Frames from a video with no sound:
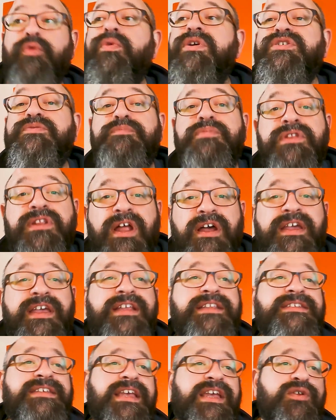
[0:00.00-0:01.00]
or which
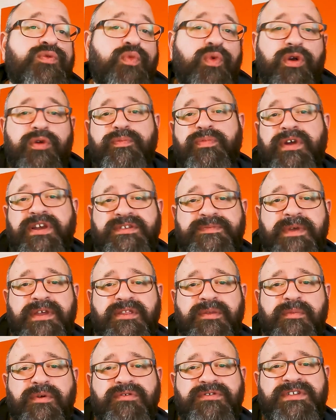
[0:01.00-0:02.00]
plugins in WordPress
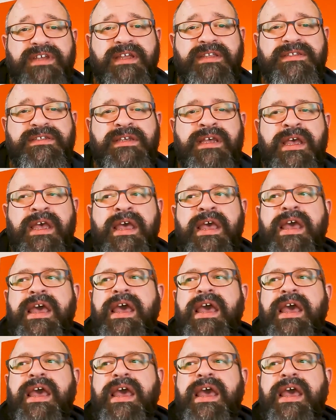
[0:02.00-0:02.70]
make the most sense.